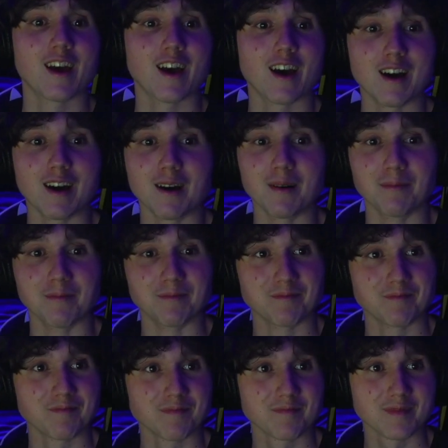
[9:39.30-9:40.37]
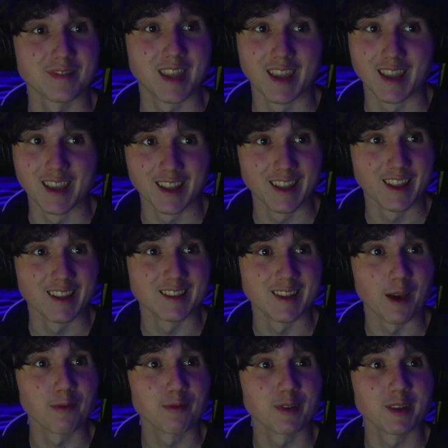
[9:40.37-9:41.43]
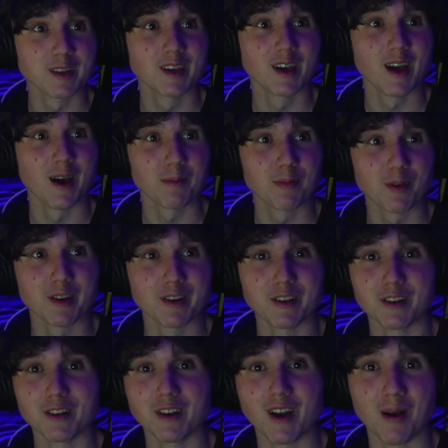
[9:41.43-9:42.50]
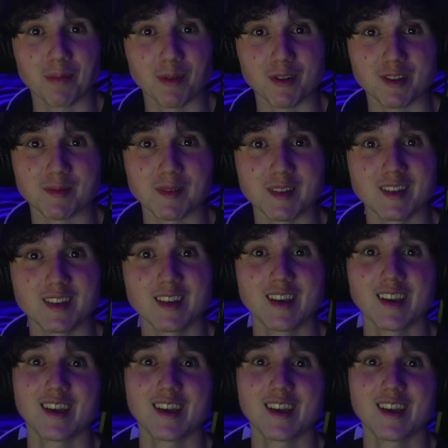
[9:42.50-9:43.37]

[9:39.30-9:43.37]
Um, Definitely upgrade your upload speed,